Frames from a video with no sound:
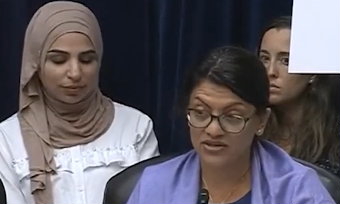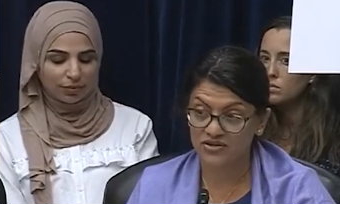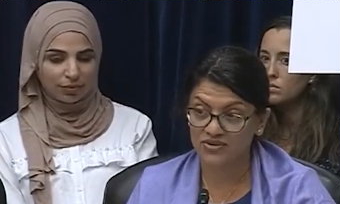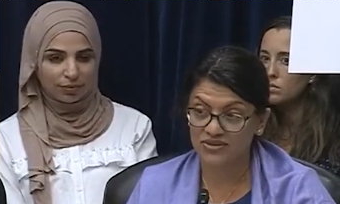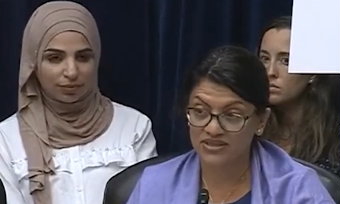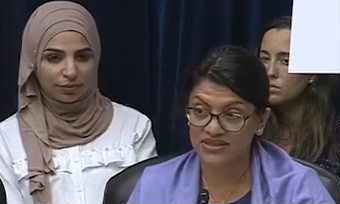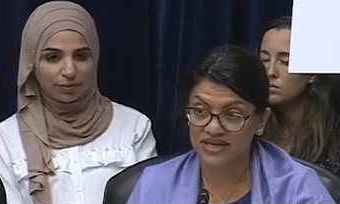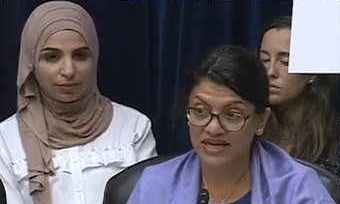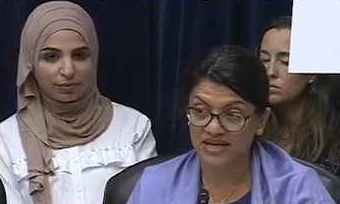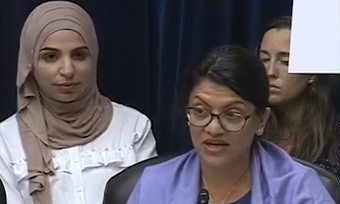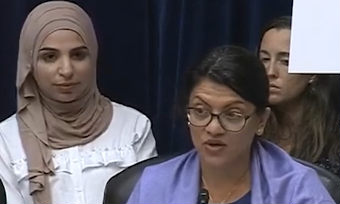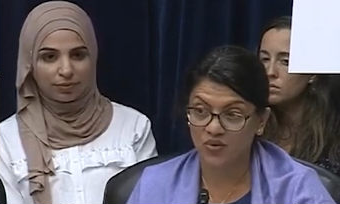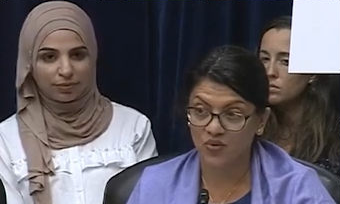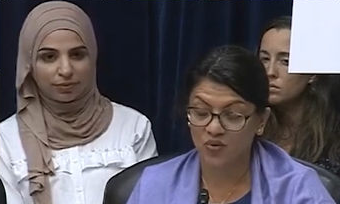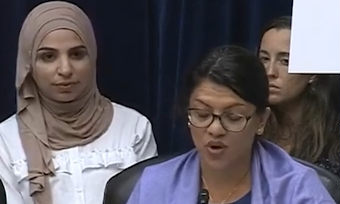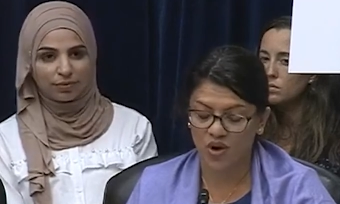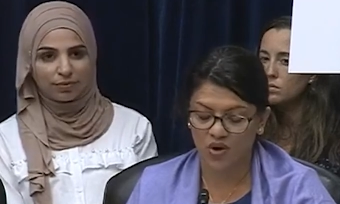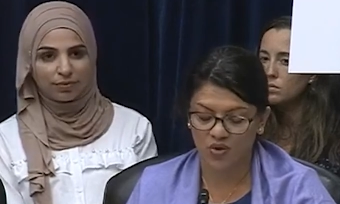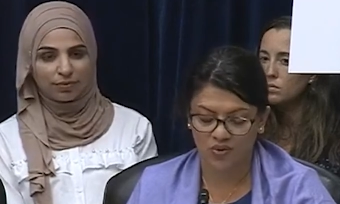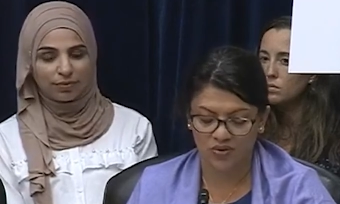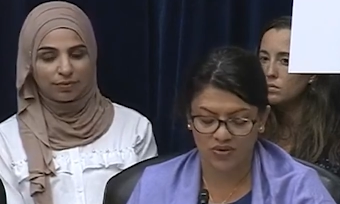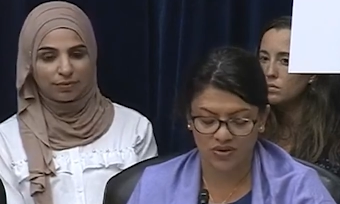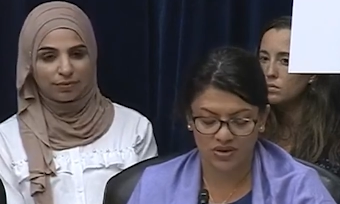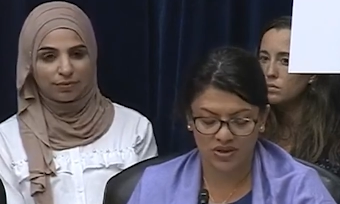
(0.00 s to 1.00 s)
Speaker 1: You state,
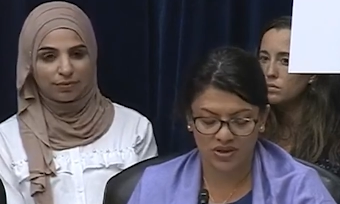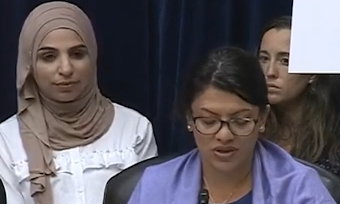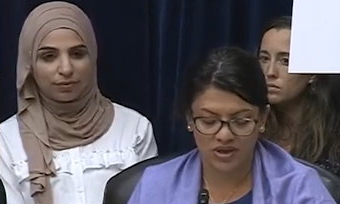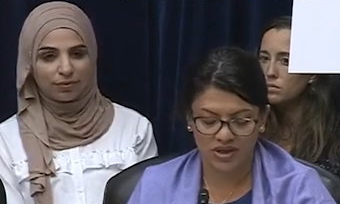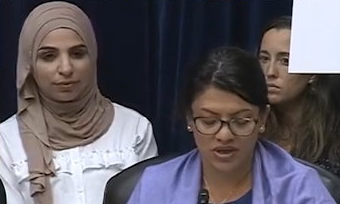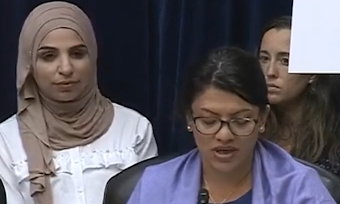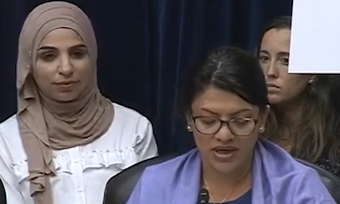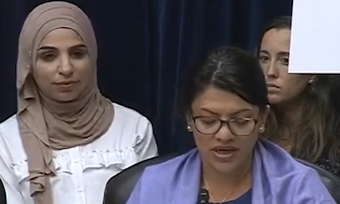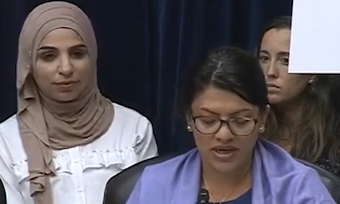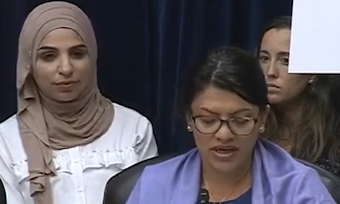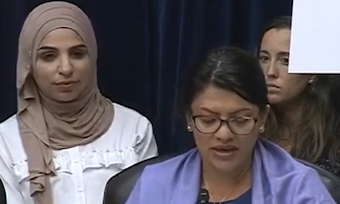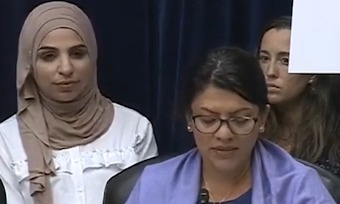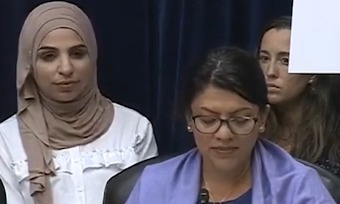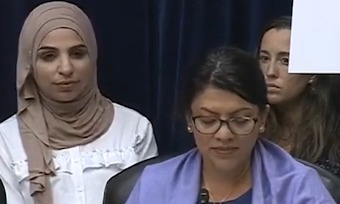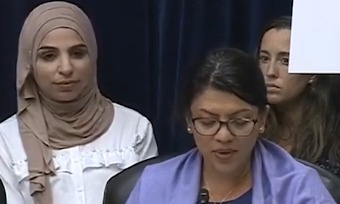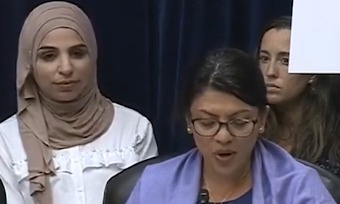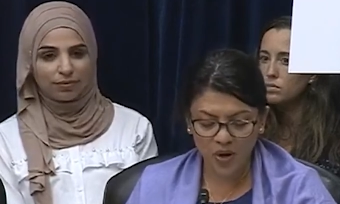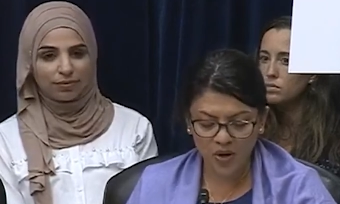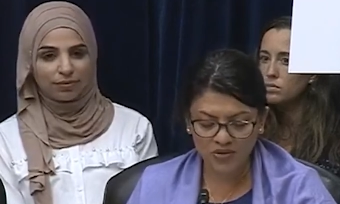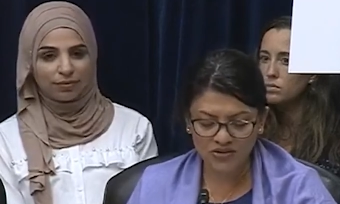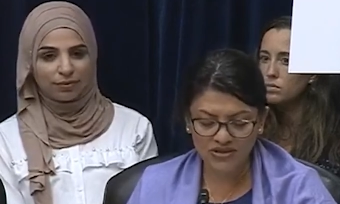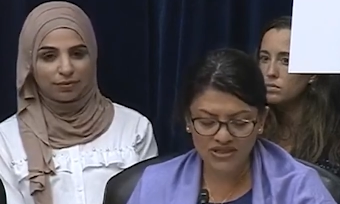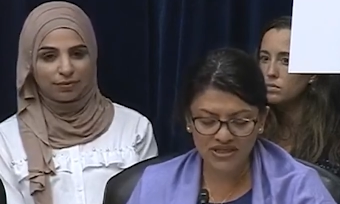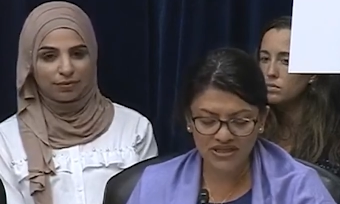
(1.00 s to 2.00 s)
quote,
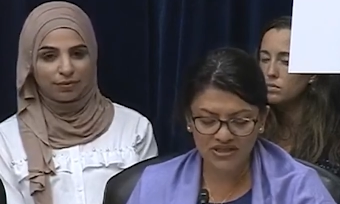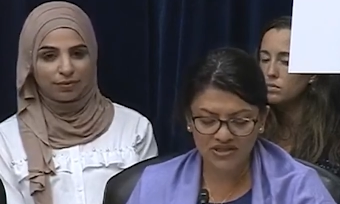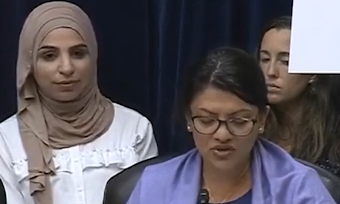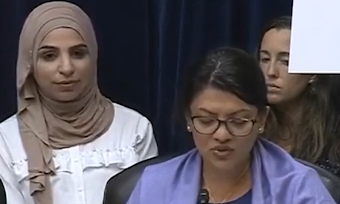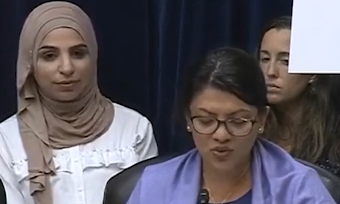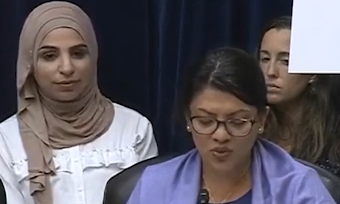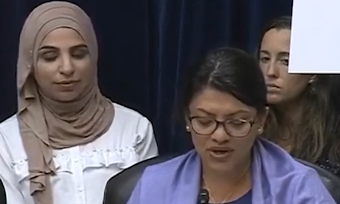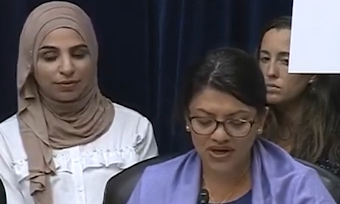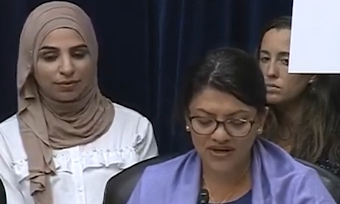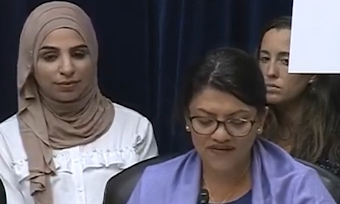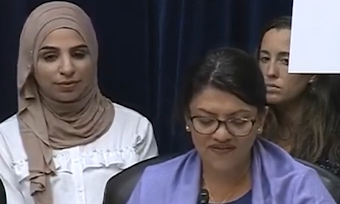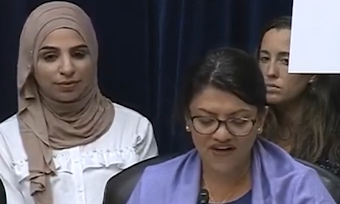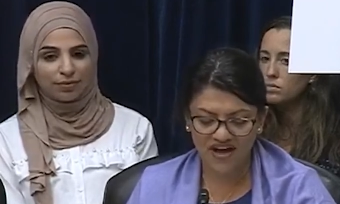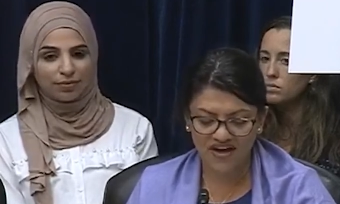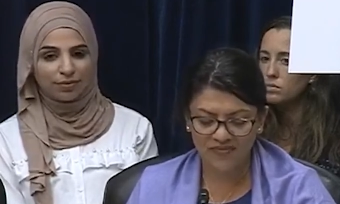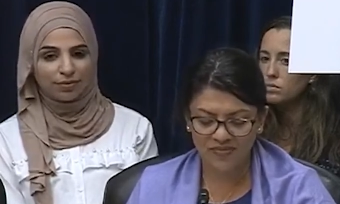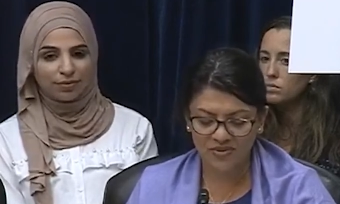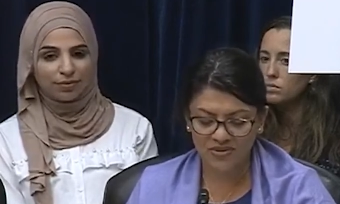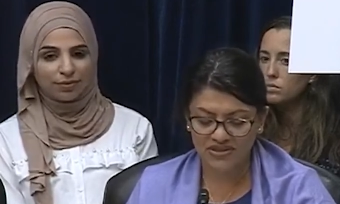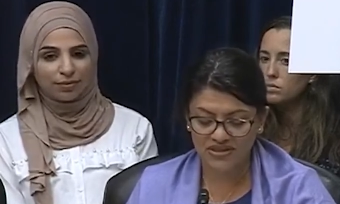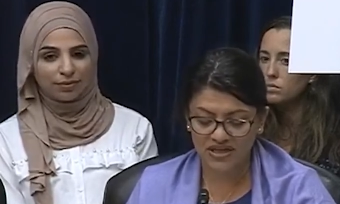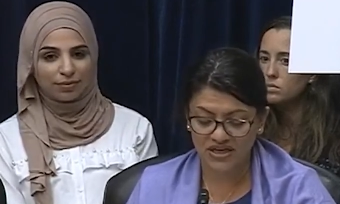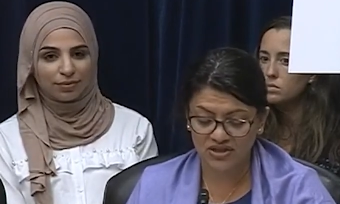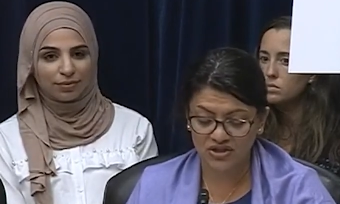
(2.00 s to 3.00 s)
Imposing a
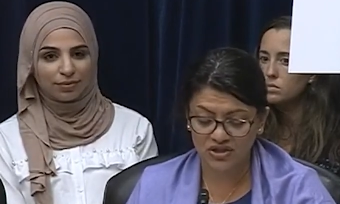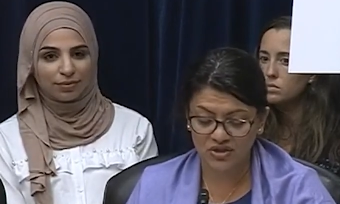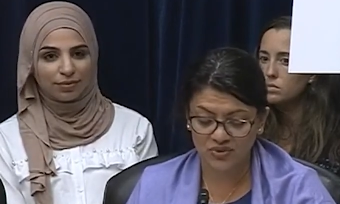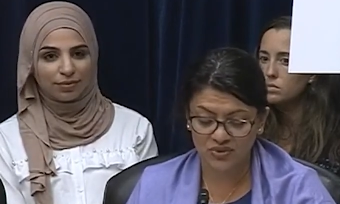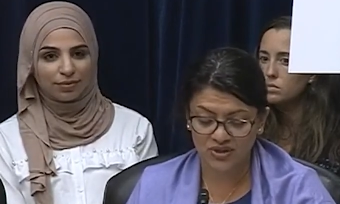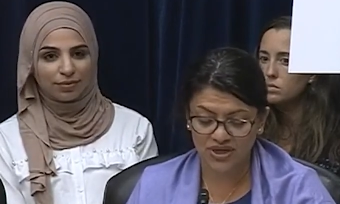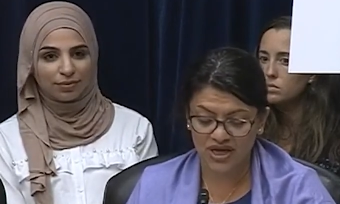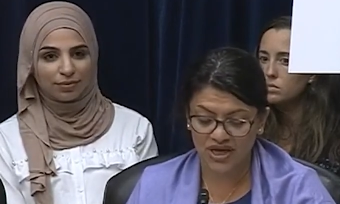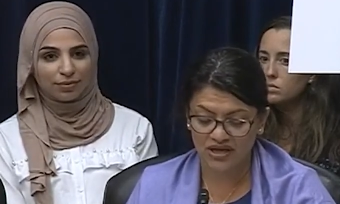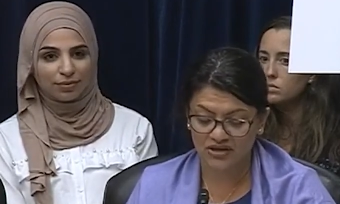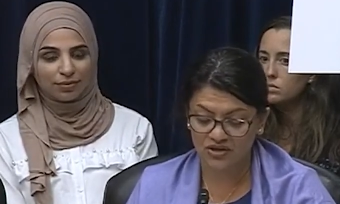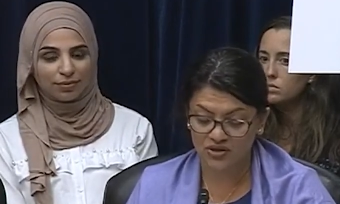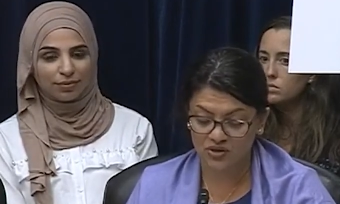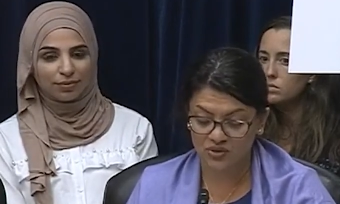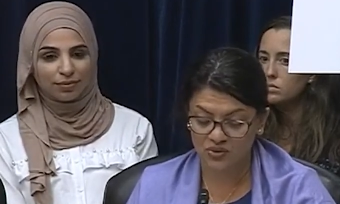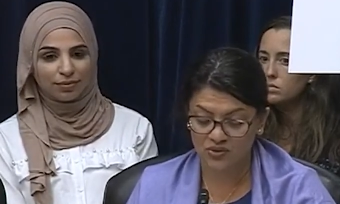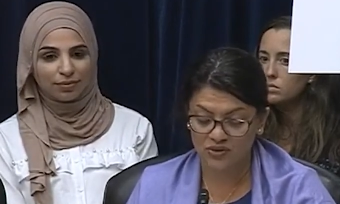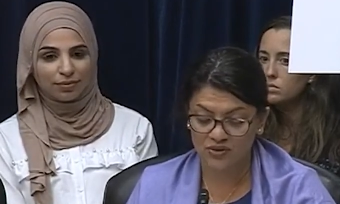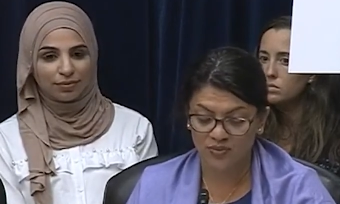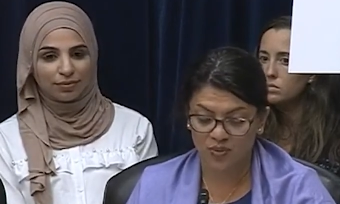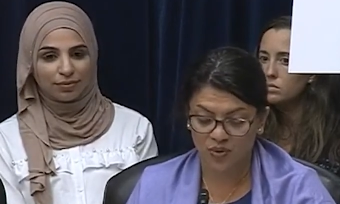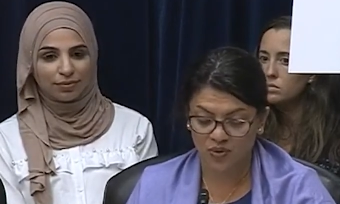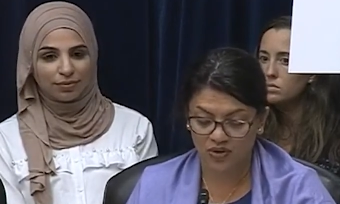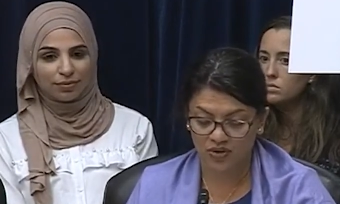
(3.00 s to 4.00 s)
25% duty on
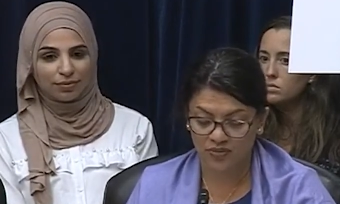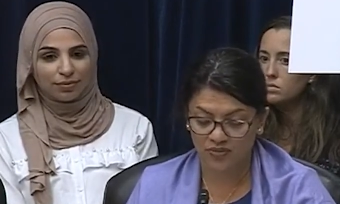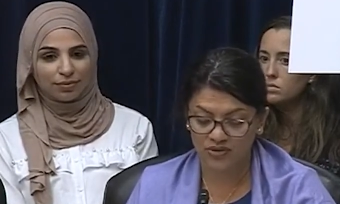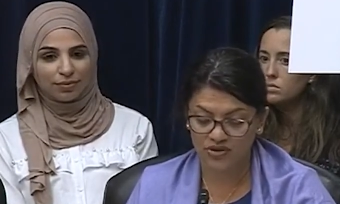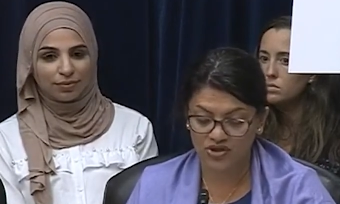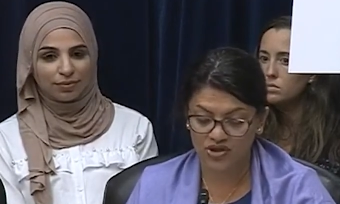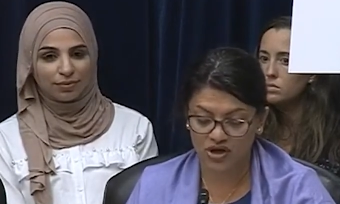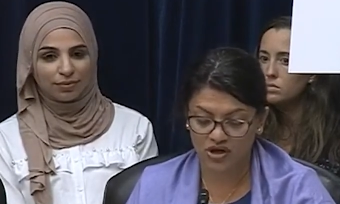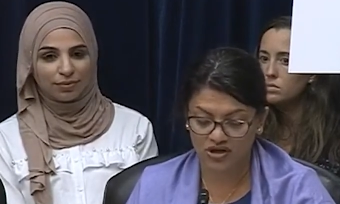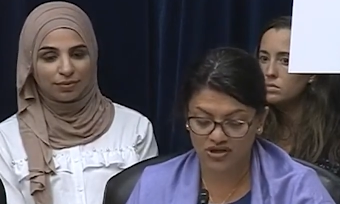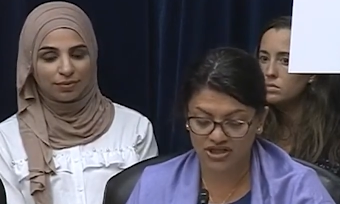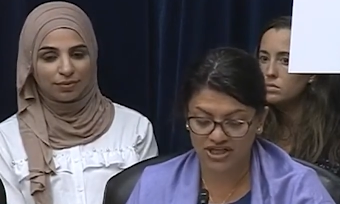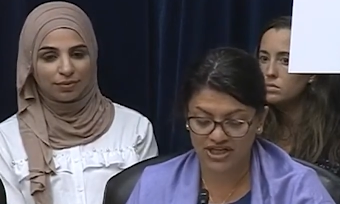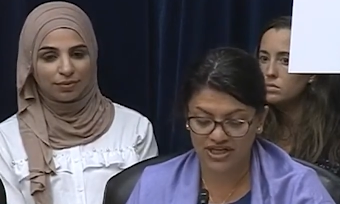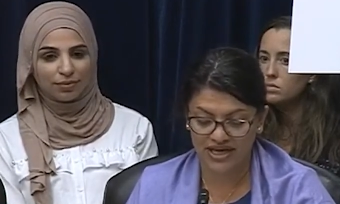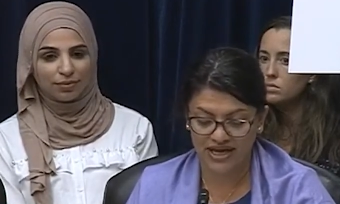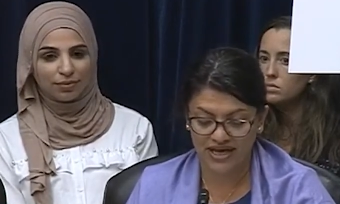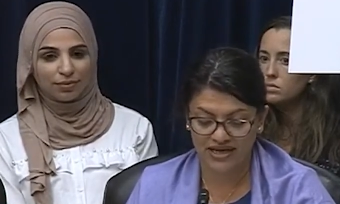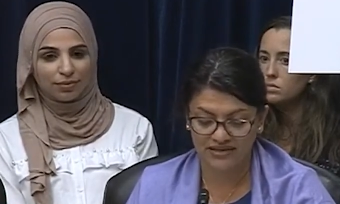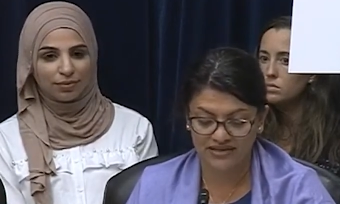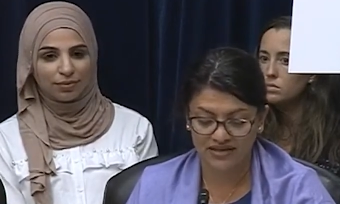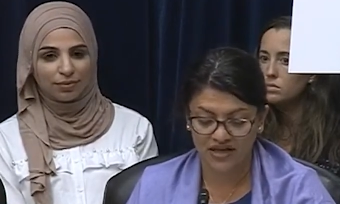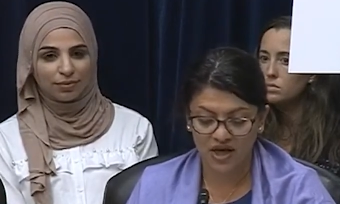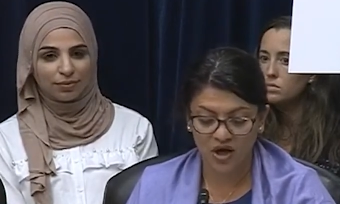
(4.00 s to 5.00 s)
Juul's portable charging
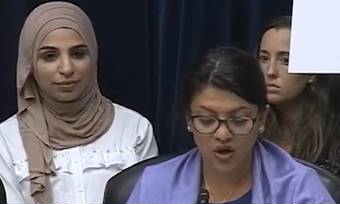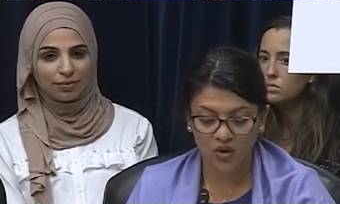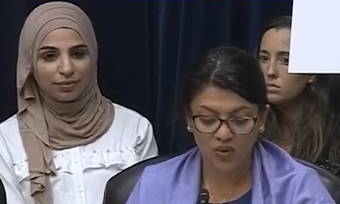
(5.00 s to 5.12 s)
case